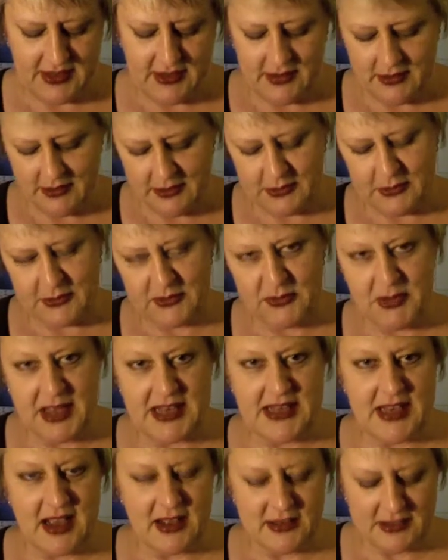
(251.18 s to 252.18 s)
This was my
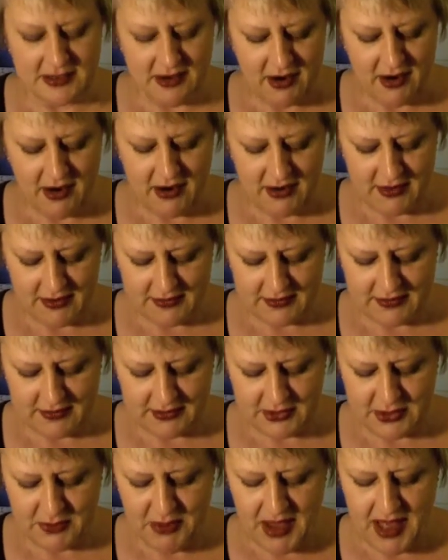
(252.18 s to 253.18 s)
dad's car.
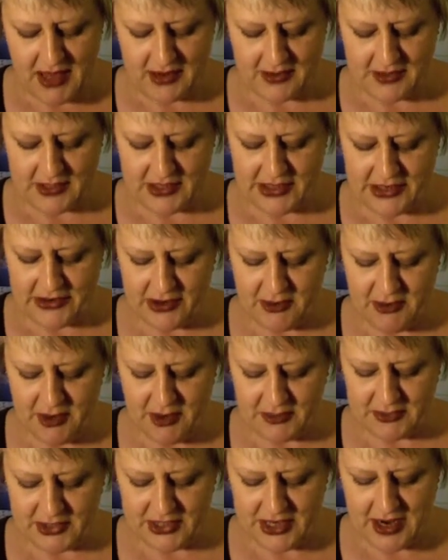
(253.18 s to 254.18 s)
She patted the cherry
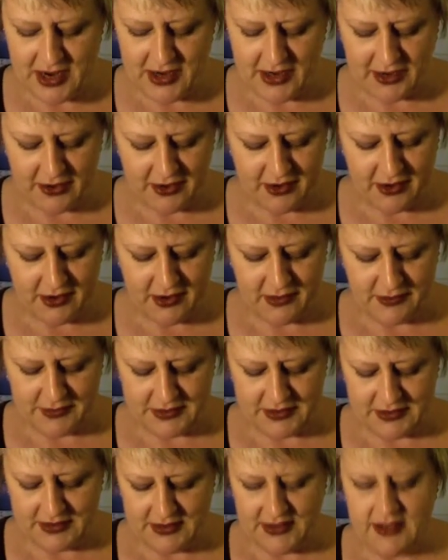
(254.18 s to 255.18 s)
bomb's shining
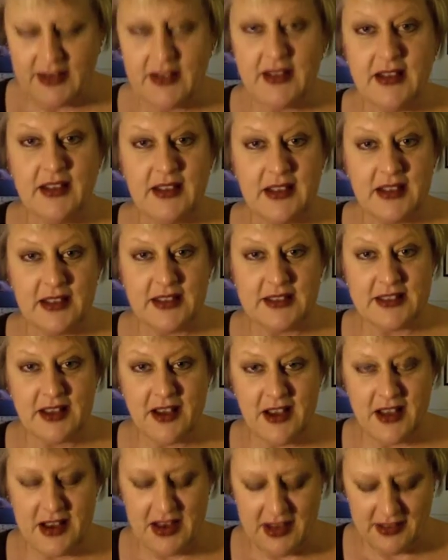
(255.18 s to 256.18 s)
curves. It's a
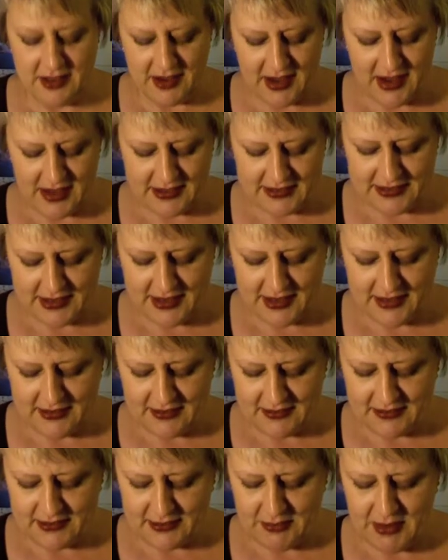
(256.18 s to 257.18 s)
honey, the guy said,
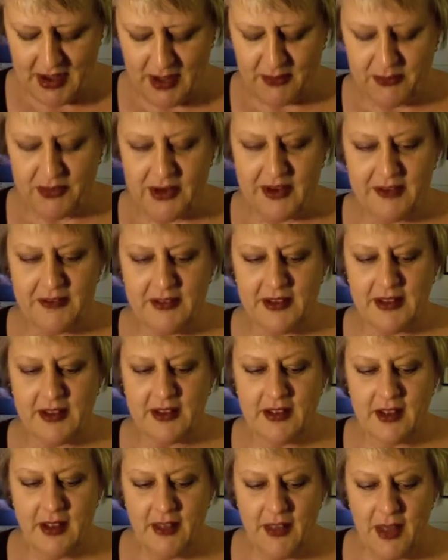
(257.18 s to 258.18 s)
smiled briefly,
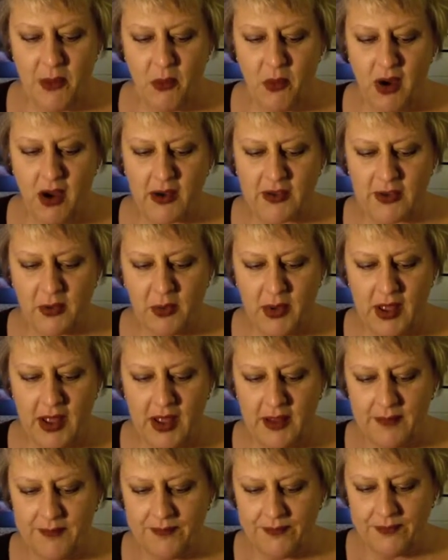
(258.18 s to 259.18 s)
and then walked
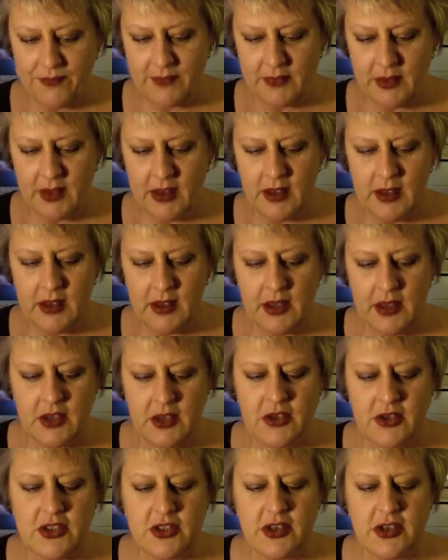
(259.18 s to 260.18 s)
away.
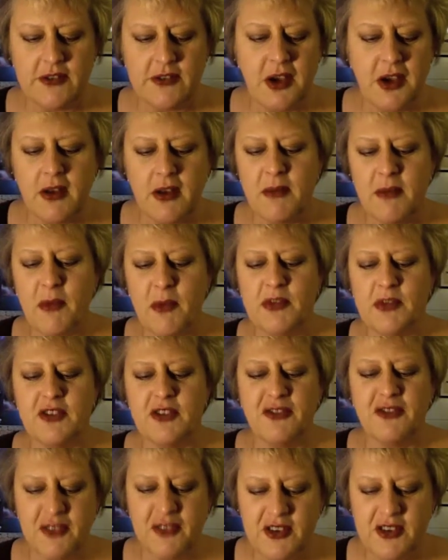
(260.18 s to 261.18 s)
You should have told him it was your
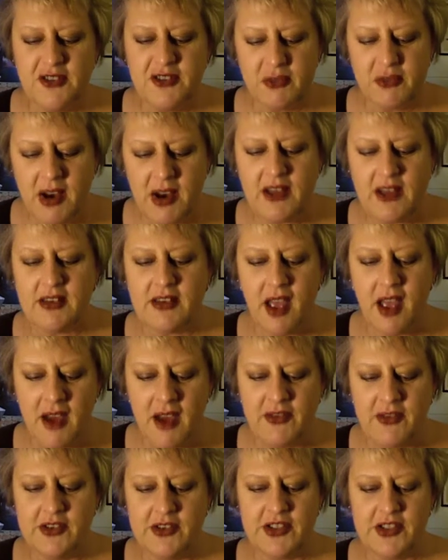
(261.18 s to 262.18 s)
first race
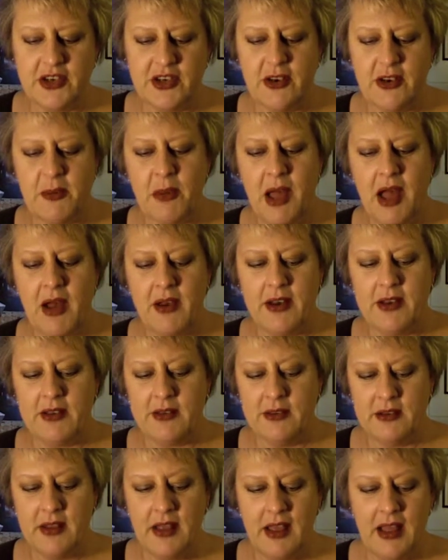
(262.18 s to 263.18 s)
ever, Jerry pouted.
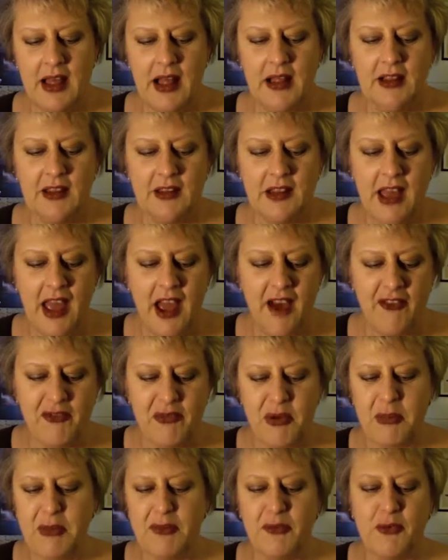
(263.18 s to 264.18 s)
Ella laughed,
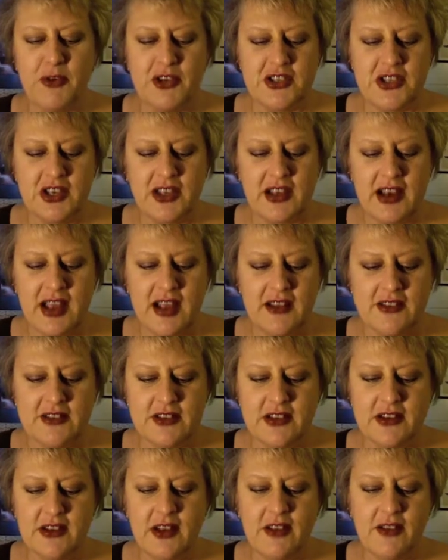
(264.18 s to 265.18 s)
but before she could answer,
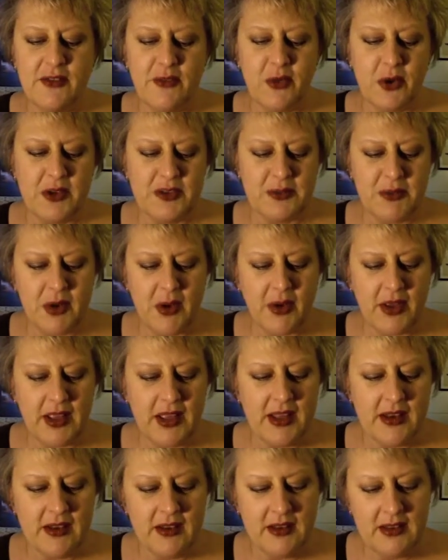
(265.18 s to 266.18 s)
another voice broke in.